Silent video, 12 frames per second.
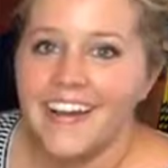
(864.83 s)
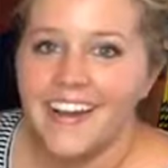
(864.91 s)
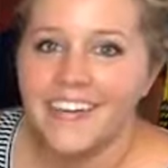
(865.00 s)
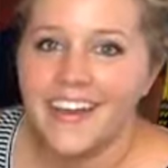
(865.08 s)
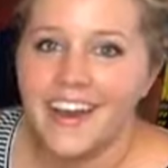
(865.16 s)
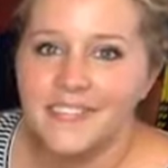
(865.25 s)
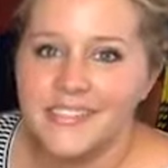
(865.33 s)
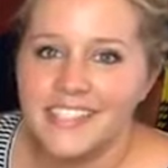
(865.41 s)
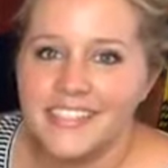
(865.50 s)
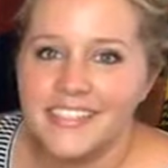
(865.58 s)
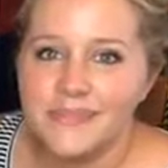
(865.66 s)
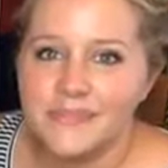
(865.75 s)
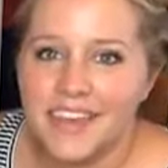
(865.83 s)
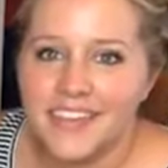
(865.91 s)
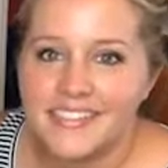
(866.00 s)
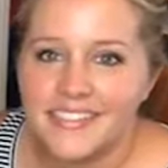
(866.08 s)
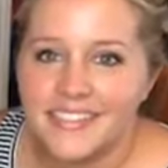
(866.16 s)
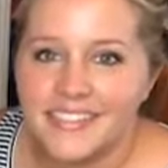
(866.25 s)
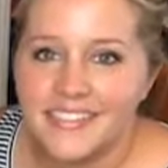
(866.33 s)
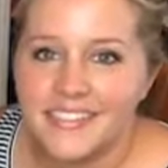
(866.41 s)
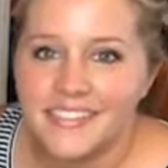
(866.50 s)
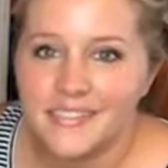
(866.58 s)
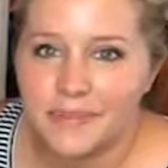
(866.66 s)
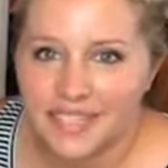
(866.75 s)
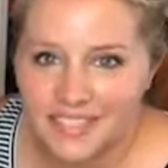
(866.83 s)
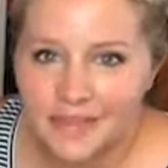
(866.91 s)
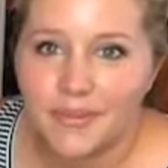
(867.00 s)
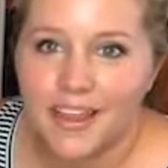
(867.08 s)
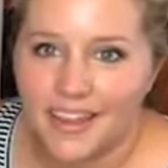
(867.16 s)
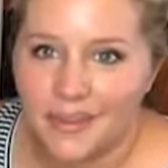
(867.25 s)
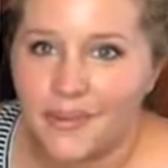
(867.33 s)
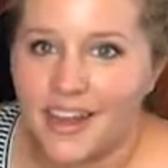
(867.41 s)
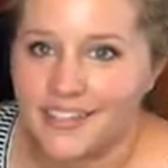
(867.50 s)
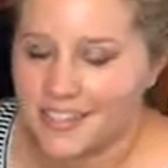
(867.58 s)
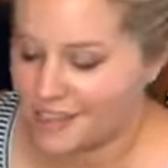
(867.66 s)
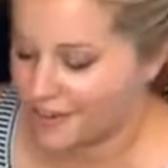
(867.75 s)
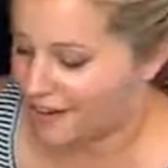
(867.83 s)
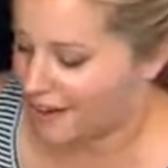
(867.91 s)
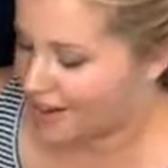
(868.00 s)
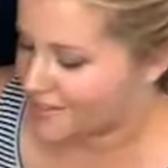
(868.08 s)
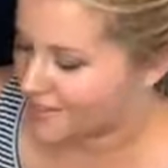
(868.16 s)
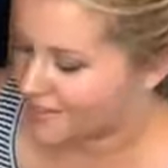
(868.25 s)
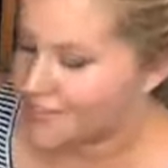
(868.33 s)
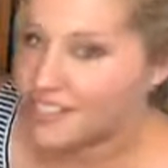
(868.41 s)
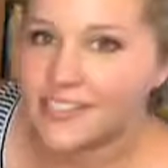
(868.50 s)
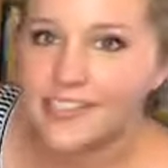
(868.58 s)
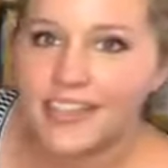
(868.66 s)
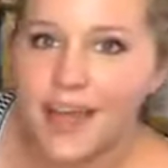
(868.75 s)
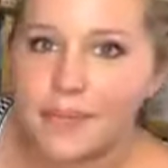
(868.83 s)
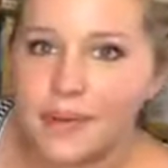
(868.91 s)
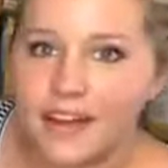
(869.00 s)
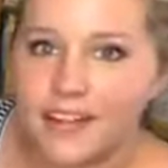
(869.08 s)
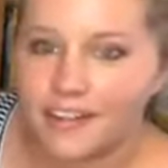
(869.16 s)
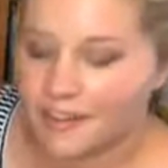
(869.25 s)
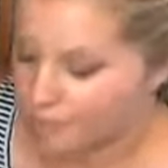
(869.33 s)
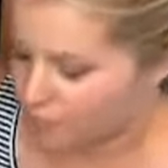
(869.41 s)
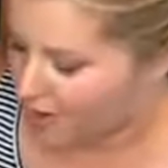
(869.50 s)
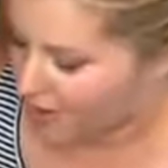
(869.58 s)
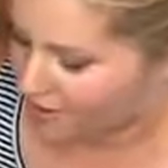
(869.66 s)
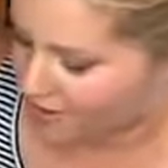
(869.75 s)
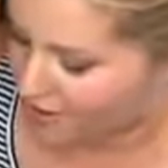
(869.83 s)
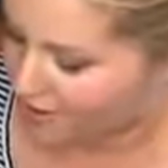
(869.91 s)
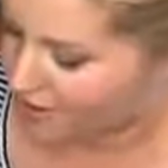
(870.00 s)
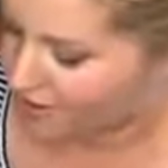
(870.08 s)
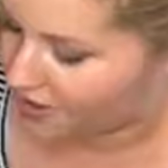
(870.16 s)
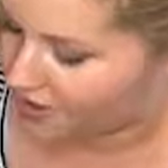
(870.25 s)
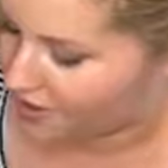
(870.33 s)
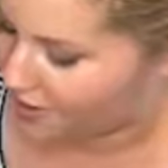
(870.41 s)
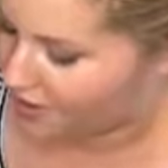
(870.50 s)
Okay, I'm seeing some yeses. Somebody said black and white's cute. All right, so let's just slap a color of white on here.